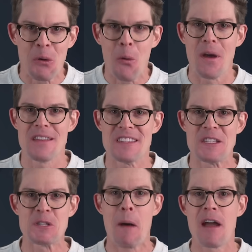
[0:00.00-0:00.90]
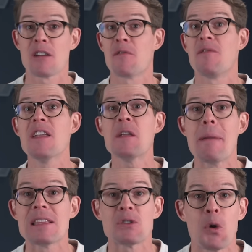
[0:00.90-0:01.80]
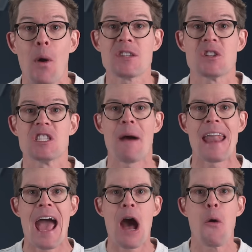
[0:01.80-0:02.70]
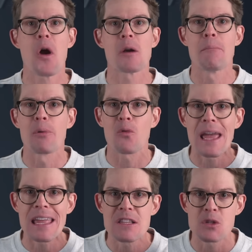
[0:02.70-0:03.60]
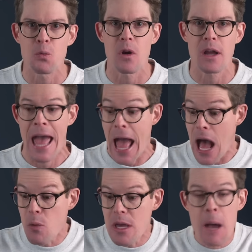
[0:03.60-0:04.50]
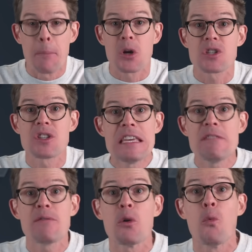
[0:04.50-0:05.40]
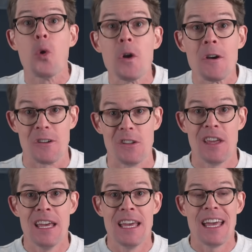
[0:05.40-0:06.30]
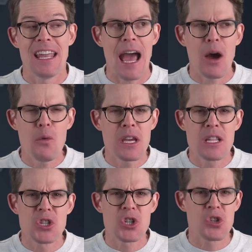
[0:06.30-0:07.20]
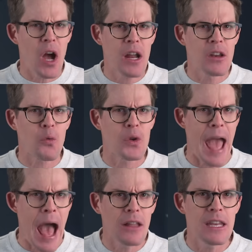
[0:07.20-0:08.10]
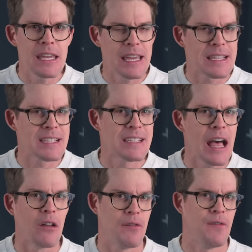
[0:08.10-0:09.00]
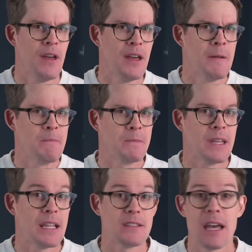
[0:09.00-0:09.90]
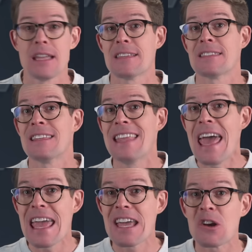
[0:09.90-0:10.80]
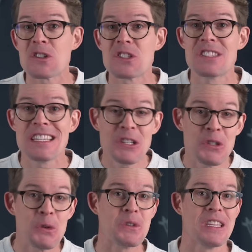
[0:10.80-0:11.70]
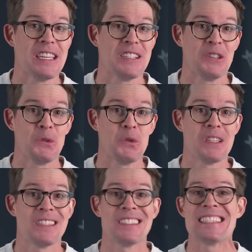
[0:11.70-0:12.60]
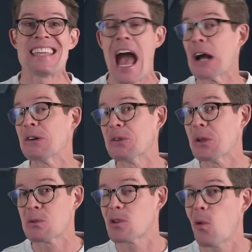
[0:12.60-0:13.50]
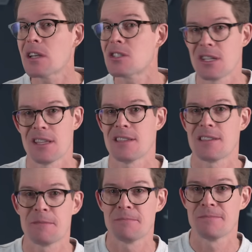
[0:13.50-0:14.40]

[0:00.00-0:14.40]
toys inspired fundamental questions about how our brains work, how we perceive the world, and how we construct reality itself. And scientists today are still using these illusions to tackle those questions.